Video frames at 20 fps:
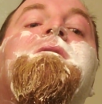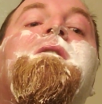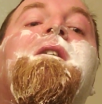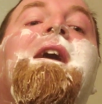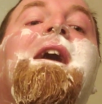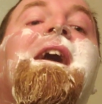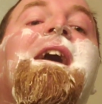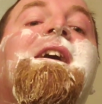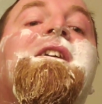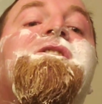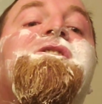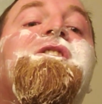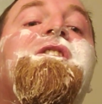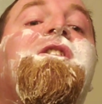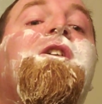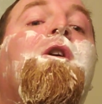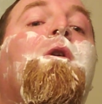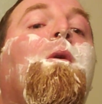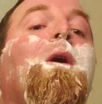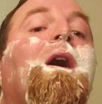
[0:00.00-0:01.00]
I actually
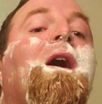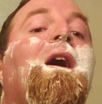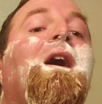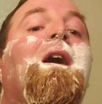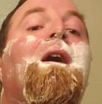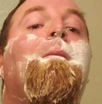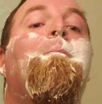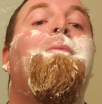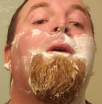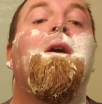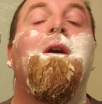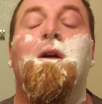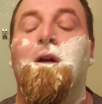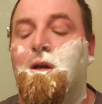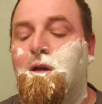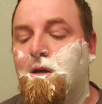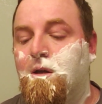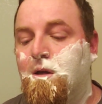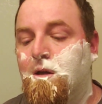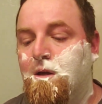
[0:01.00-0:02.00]
go up.
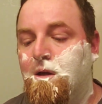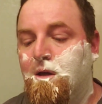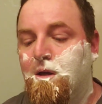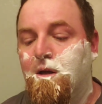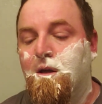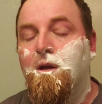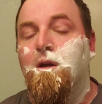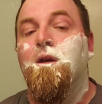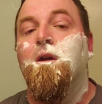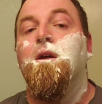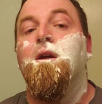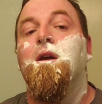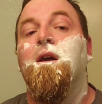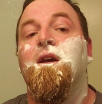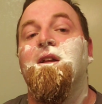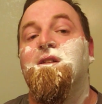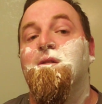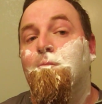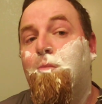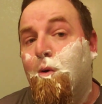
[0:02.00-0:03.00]

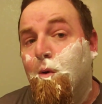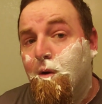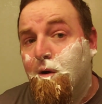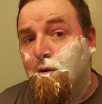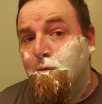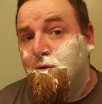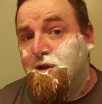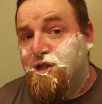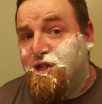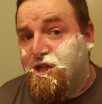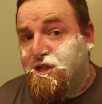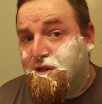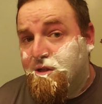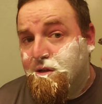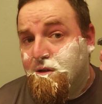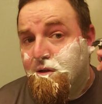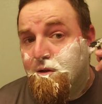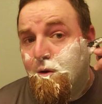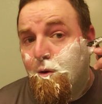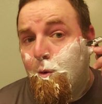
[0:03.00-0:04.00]
It's important with
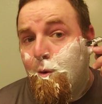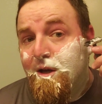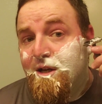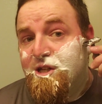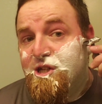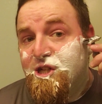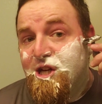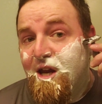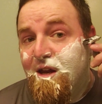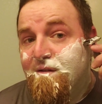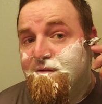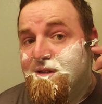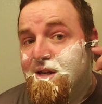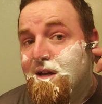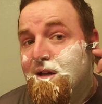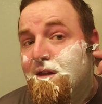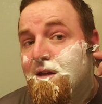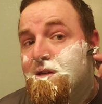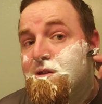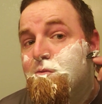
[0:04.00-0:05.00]
quick shaves
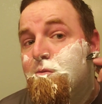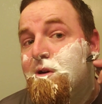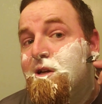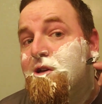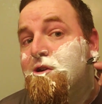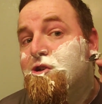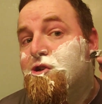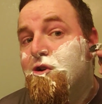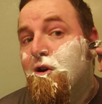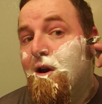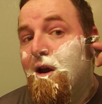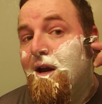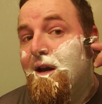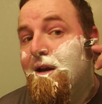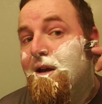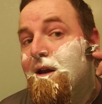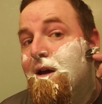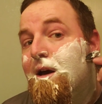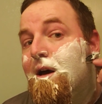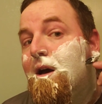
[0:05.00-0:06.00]
like this, when you're trying
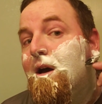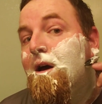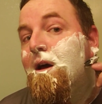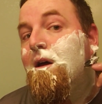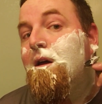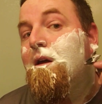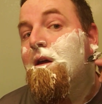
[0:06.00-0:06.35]
to,